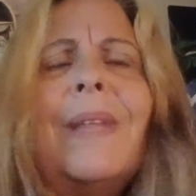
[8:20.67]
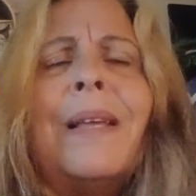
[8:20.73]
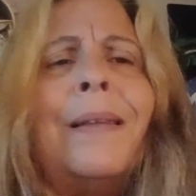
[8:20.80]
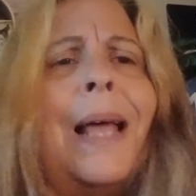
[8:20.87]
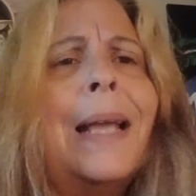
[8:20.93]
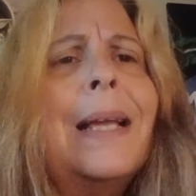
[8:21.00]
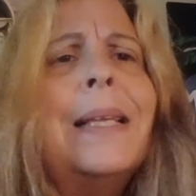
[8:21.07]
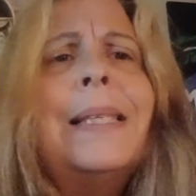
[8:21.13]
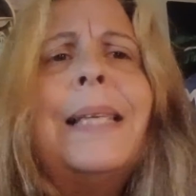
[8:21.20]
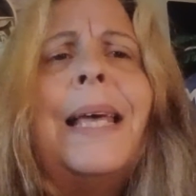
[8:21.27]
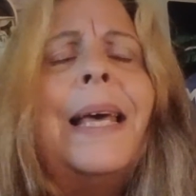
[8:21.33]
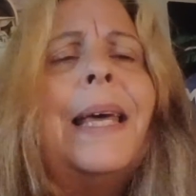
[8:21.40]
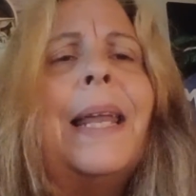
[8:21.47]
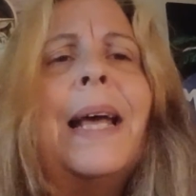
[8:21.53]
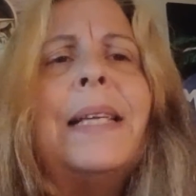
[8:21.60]
Like I
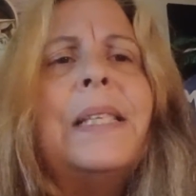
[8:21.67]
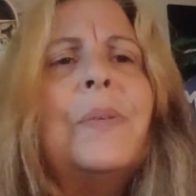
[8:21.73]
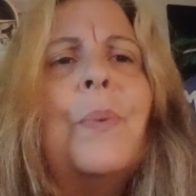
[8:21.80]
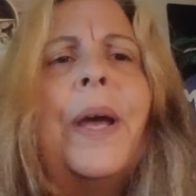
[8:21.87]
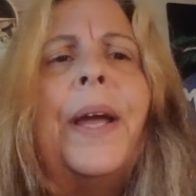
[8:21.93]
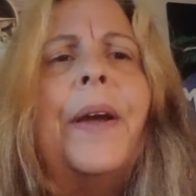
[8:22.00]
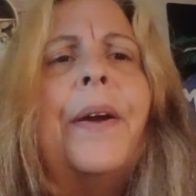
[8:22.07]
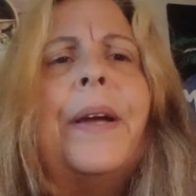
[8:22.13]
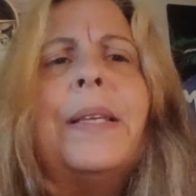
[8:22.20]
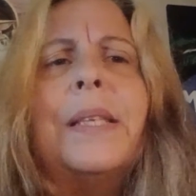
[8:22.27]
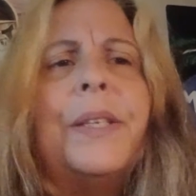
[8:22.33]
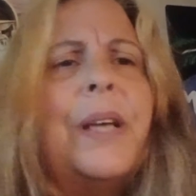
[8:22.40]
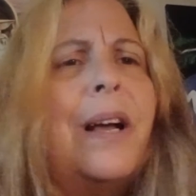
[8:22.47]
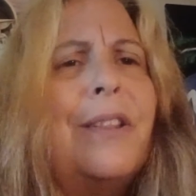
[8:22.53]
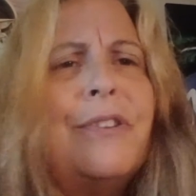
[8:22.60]
said, I swear, is
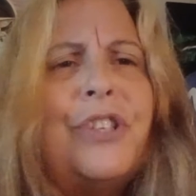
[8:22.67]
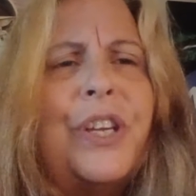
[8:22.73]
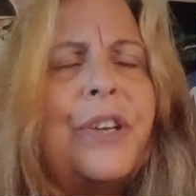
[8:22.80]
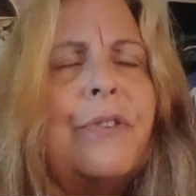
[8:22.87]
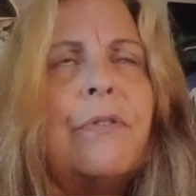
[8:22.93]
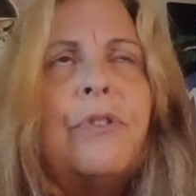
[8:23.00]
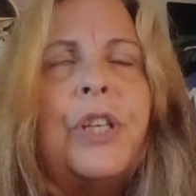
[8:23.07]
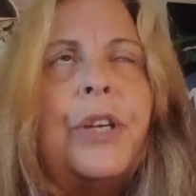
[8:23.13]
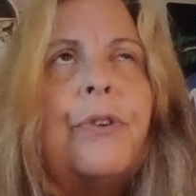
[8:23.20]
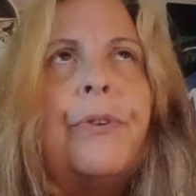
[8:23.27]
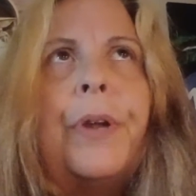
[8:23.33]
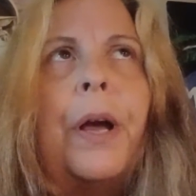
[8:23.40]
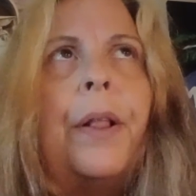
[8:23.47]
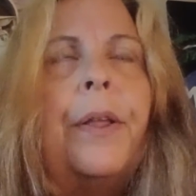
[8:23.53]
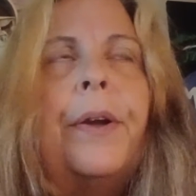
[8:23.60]
it Dollar General, General
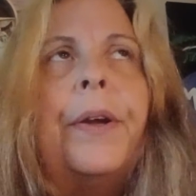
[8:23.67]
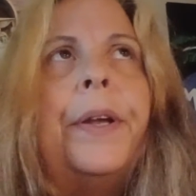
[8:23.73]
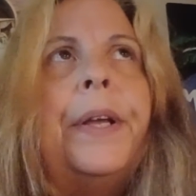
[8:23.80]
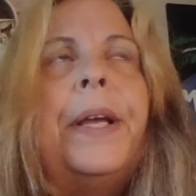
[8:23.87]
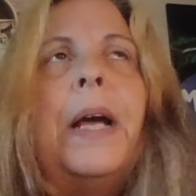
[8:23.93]
Dollar?